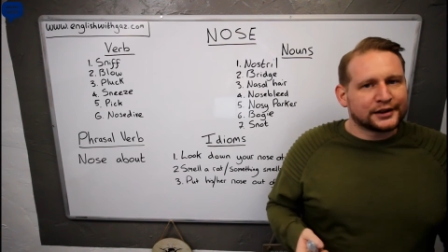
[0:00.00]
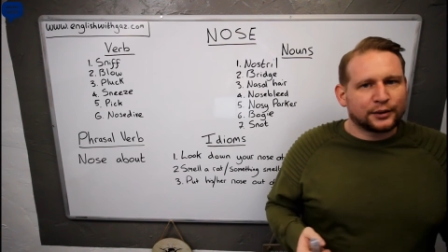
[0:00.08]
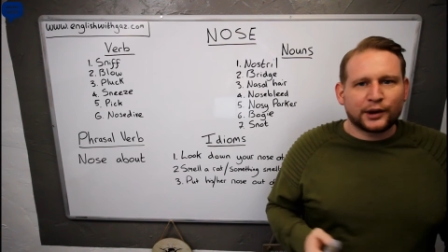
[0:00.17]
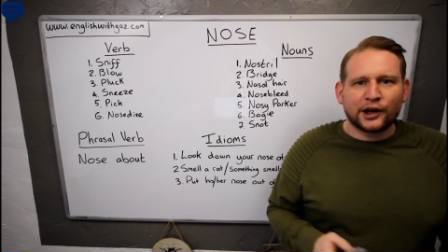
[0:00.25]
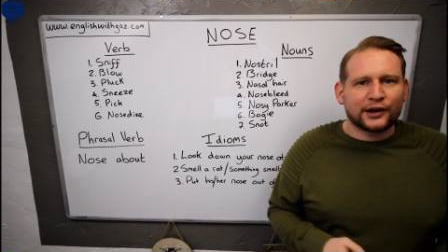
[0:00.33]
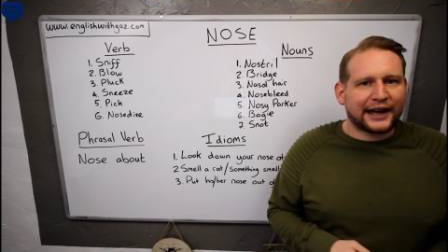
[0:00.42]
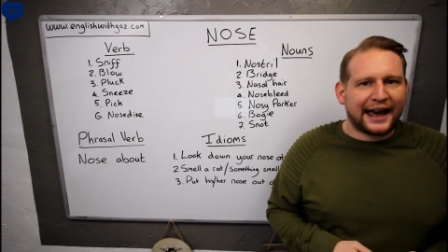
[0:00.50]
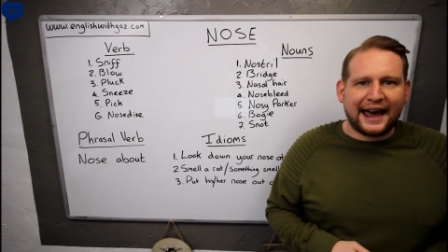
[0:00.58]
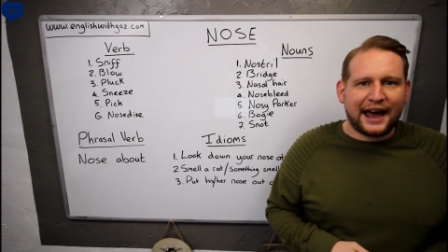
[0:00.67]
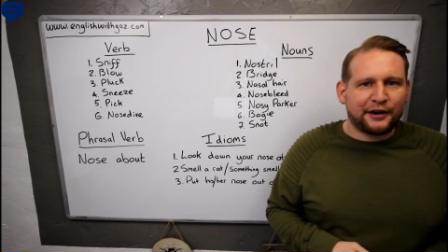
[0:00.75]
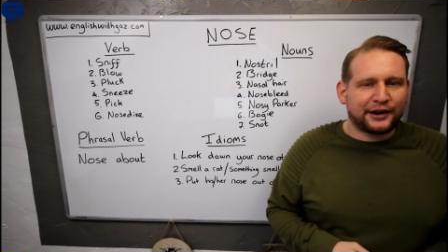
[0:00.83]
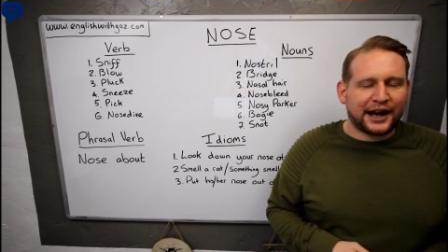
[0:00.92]
We all get
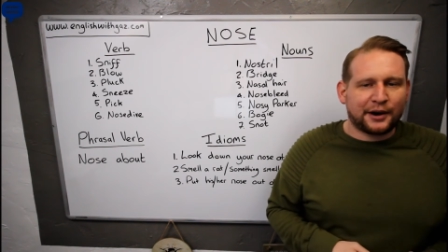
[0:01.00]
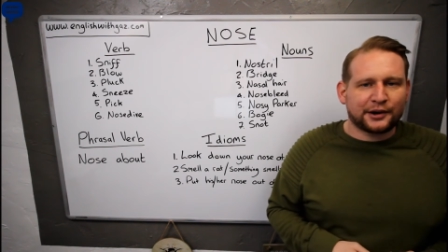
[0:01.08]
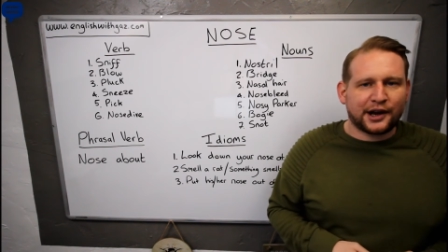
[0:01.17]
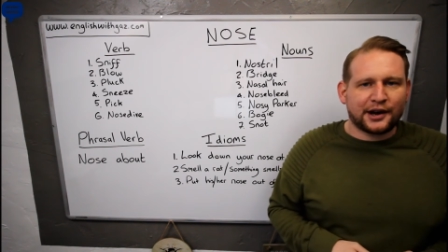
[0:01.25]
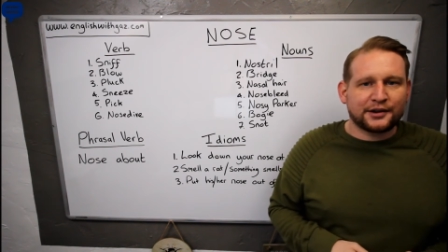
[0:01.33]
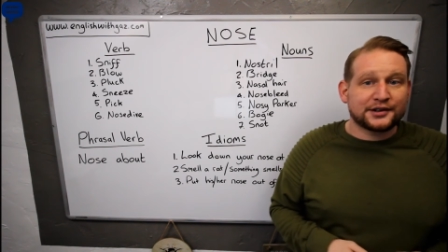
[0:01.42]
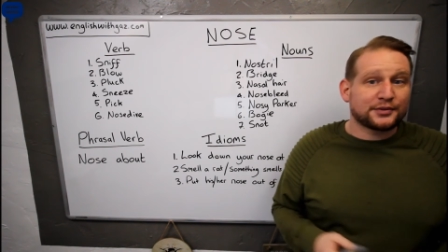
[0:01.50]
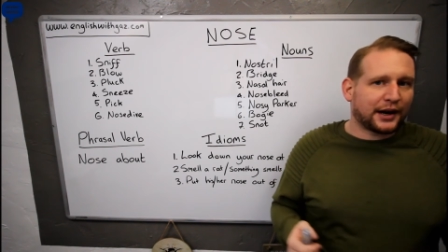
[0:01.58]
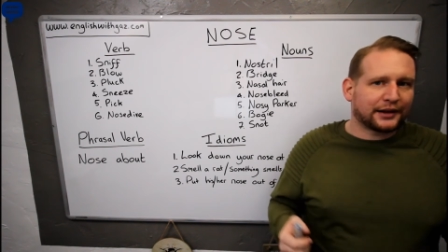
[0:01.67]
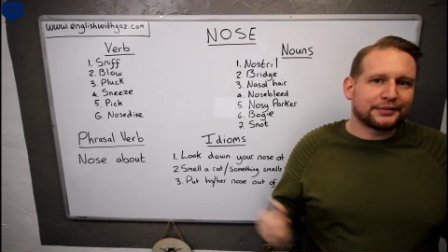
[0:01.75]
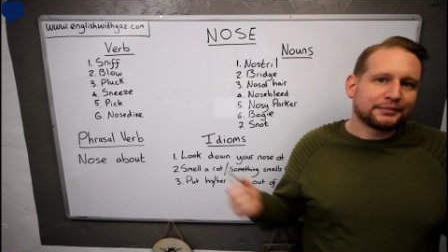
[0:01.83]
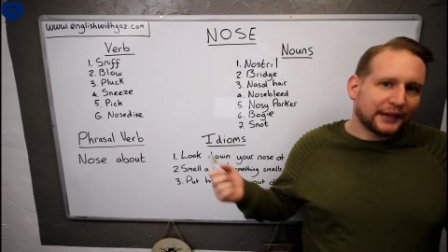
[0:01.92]
hair in our nose.
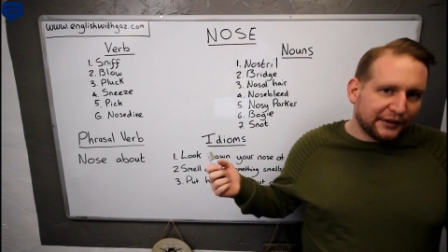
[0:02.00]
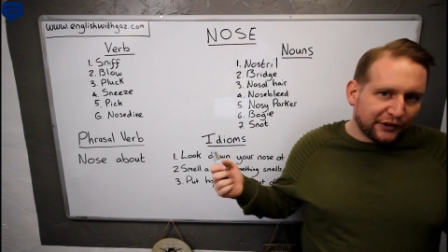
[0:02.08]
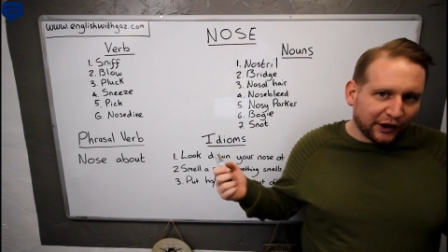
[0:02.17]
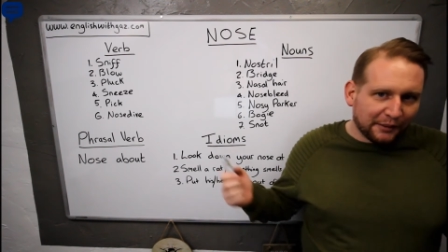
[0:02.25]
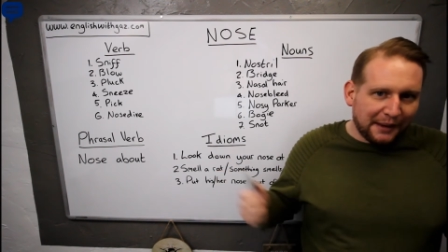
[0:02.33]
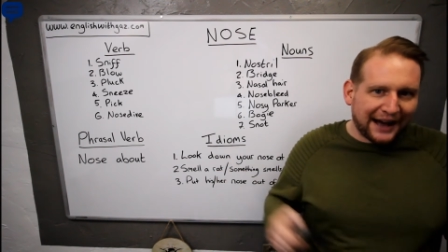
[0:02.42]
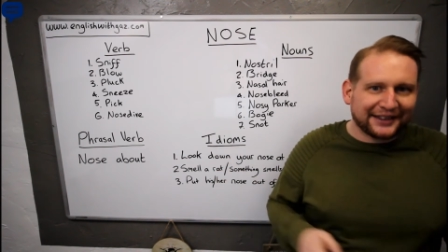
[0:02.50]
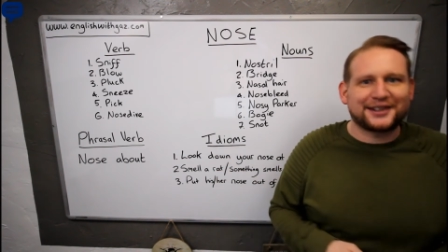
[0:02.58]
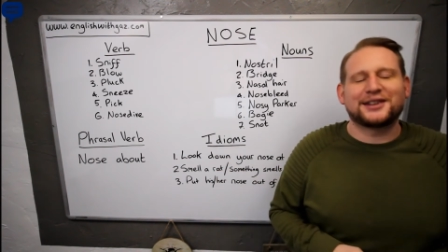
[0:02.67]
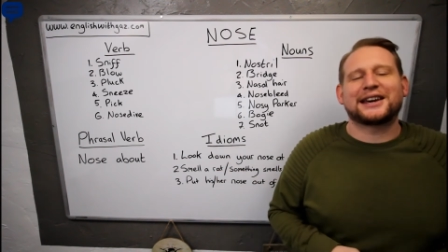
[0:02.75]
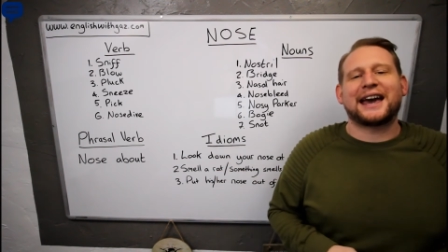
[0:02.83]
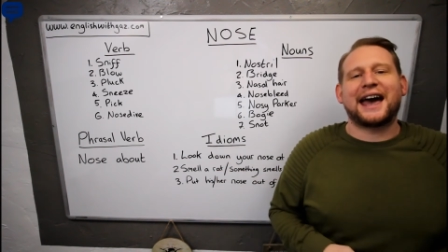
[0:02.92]
Well, if you're a man,
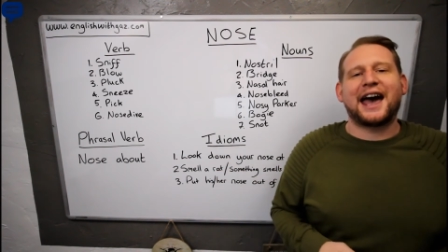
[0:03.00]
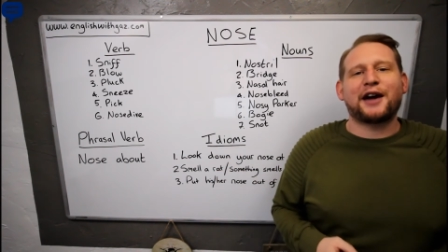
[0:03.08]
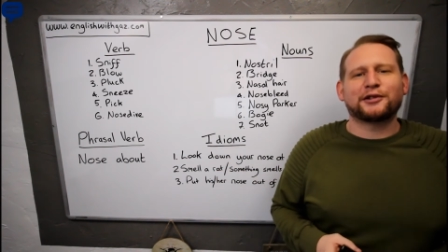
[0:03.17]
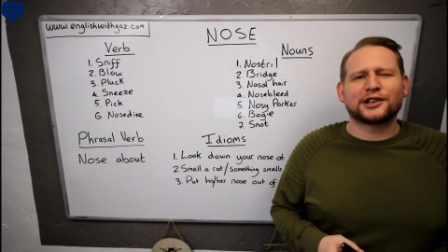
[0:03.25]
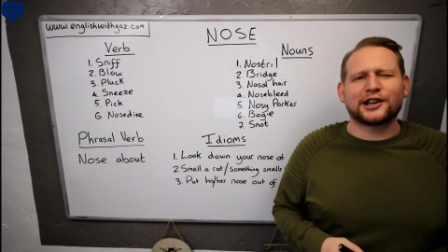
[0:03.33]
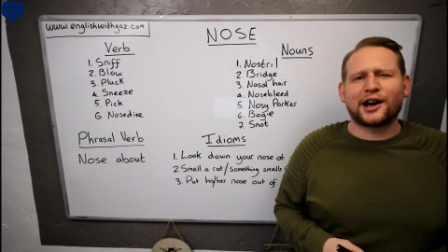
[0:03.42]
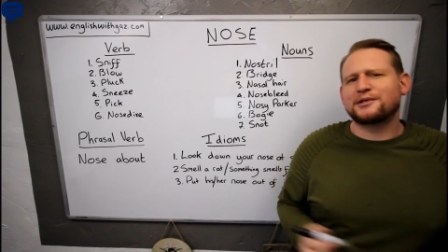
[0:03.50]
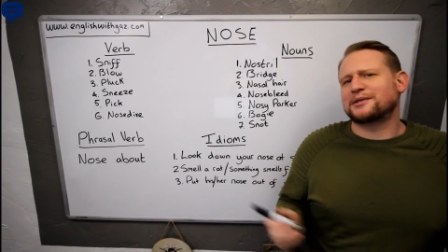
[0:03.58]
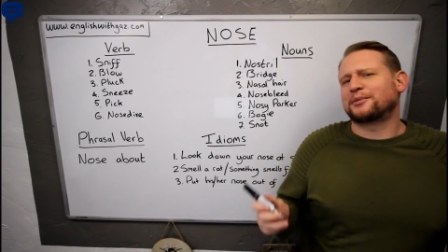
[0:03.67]
you get hair in your nose.